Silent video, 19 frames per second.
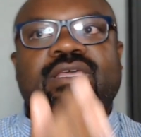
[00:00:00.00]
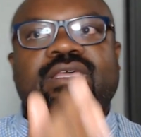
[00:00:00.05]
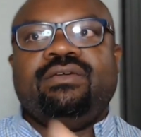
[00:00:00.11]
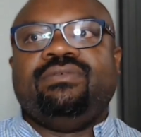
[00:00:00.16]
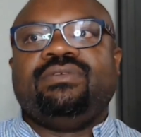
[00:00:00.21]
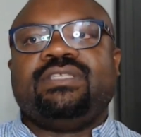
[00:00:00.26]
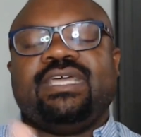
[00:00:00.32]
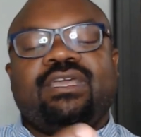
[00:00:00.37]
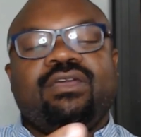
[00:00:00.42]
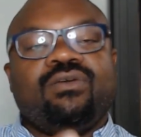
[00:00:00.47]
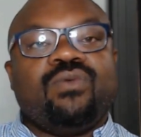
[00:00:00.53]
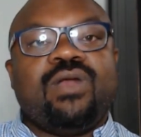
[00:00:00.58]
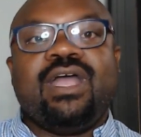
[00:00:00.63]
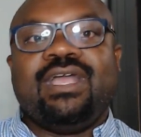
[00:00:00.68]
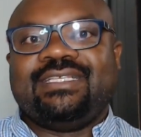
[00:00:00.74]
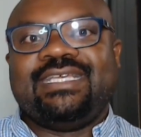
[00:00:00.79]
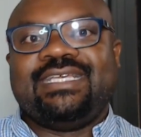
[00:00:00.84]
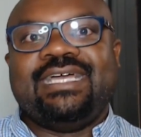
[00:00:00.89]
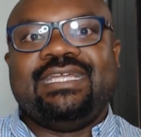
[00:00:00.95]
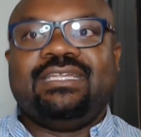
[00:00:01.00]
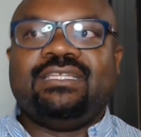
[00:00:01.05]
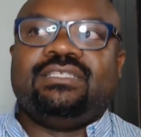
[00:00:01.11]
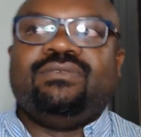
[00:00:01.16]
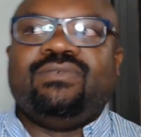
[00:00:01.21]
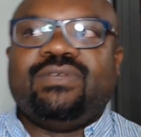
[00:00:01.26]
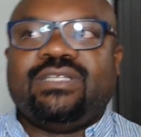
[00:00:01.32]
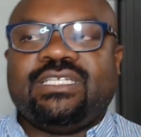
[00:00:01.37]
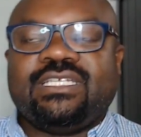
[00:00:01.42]
It was like a rocket scientist,
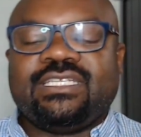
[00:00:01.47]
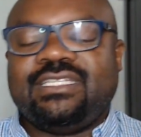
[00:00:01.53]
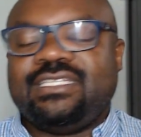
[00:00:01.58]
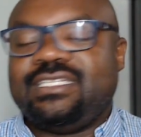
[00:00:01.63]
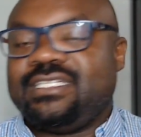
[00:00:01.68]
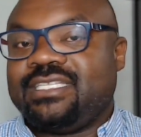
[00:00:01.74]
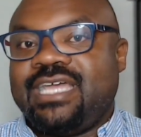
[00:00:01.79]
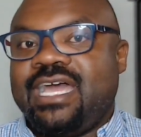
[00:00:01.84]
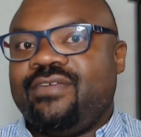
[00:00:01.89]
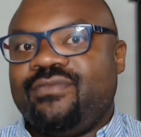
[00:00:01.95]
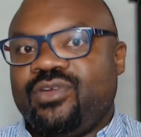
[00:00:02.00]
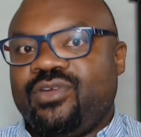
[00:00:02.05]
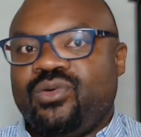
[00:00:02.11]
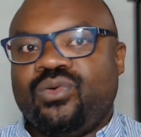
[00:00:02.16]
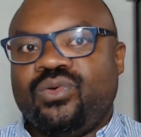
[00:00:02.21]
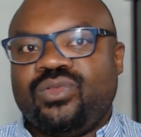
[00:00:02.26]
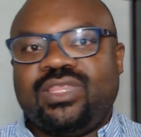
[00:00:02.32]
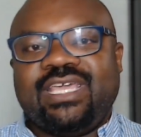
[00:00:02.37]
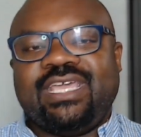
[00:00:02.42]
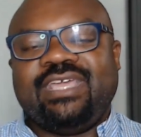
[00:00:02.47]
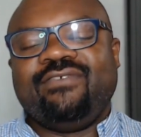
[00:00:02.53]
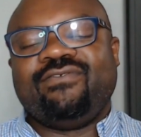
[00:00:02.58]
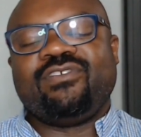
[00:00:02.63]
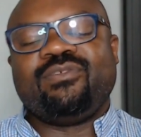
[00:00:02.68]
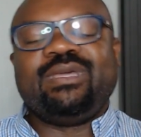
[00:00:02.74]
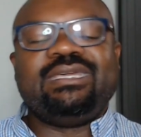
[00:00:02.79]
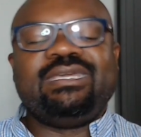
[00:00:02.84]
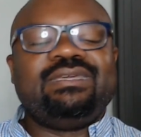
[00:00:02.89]
which is just kind of a cool thing for
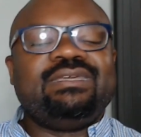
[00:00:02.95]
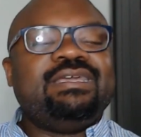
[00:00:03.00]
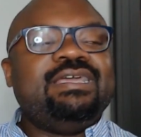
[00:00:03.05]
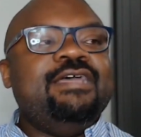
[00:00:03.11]
me.